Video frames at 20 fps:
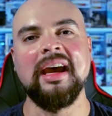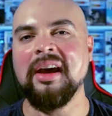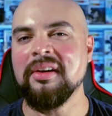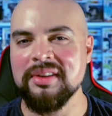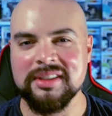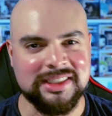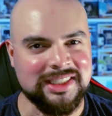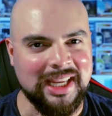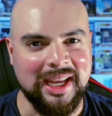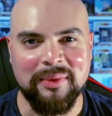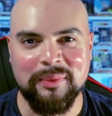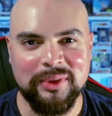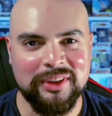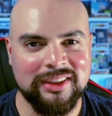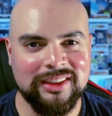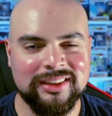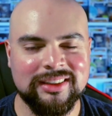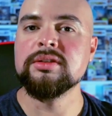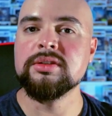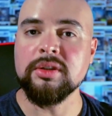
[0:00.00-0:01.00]
How does that work?
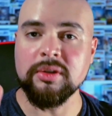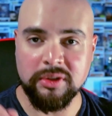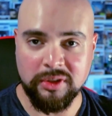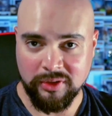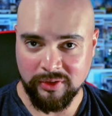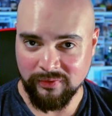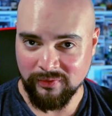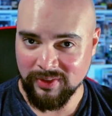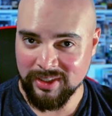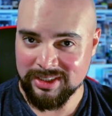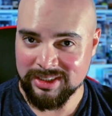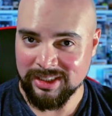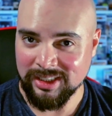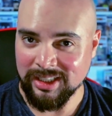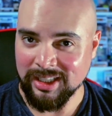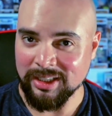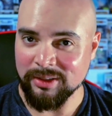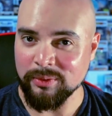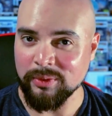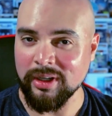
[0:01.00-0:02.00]
So your
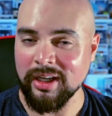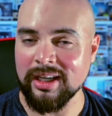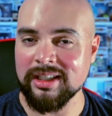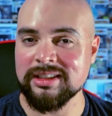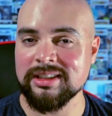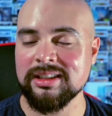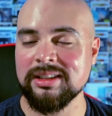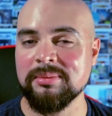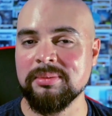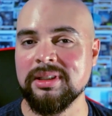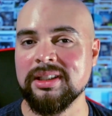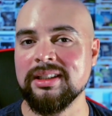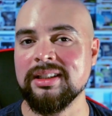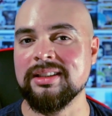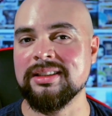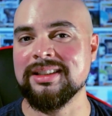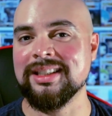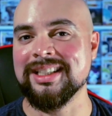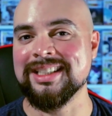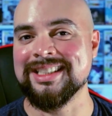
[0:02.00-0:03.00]
Invisalign will actually
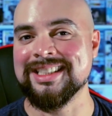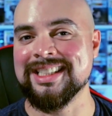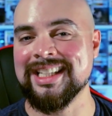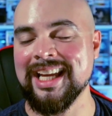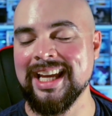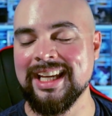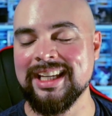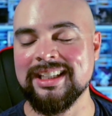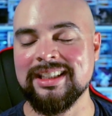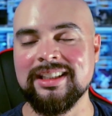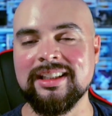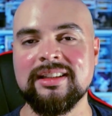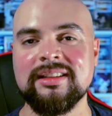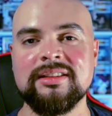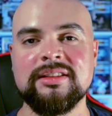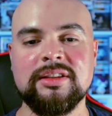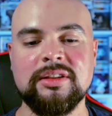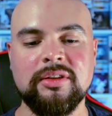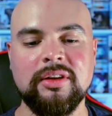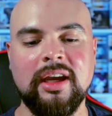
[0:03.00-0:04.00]
be
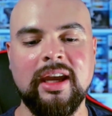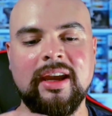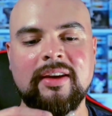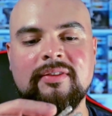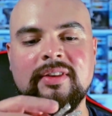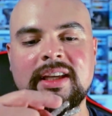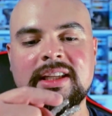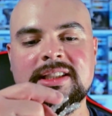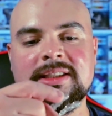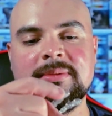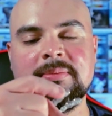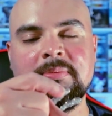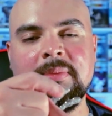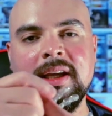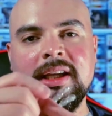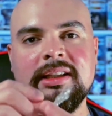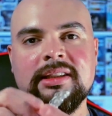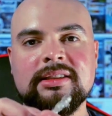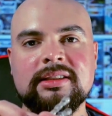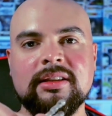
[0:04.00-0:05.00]
designed to have a
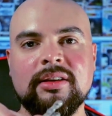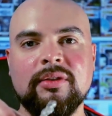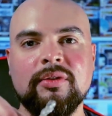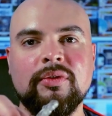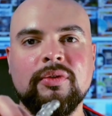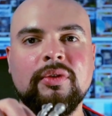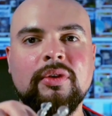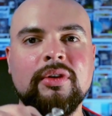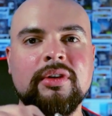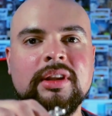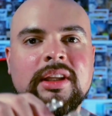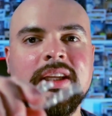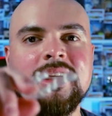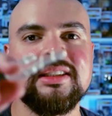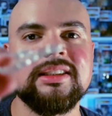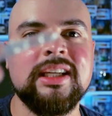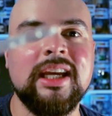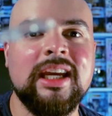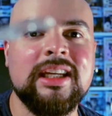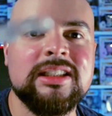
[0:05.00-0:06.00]
space for the
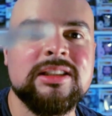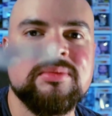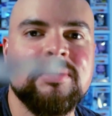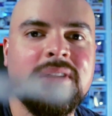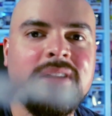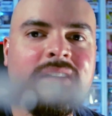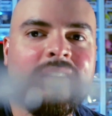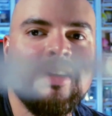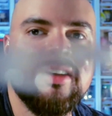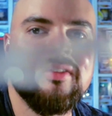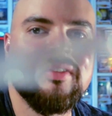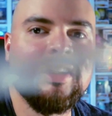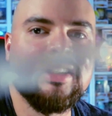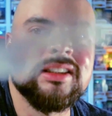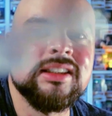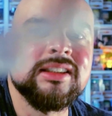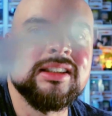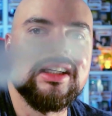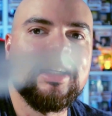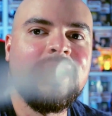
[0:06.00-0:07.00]
attachment if
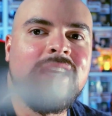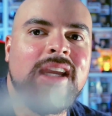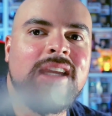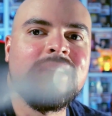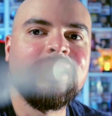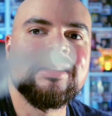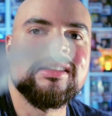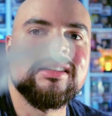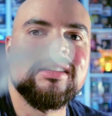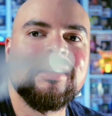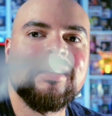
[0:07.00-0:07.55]
this is the case.